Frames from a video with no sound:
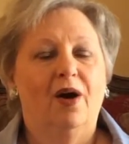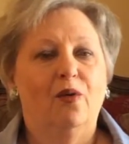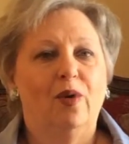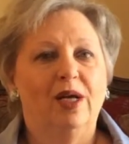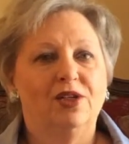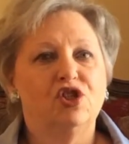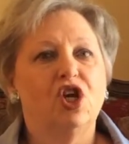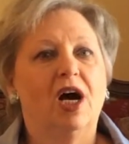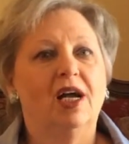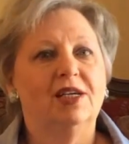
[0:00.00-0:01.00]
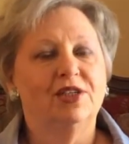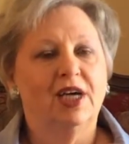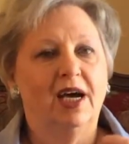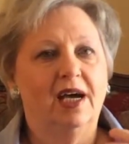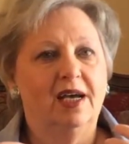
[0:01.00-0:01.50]
when child
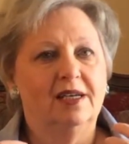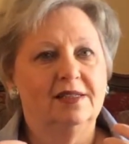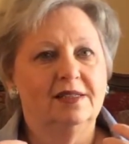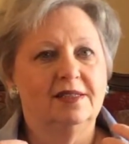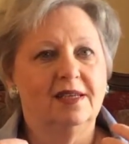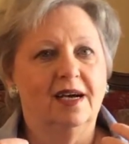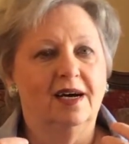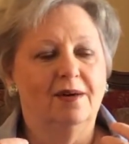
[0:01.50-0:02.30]
has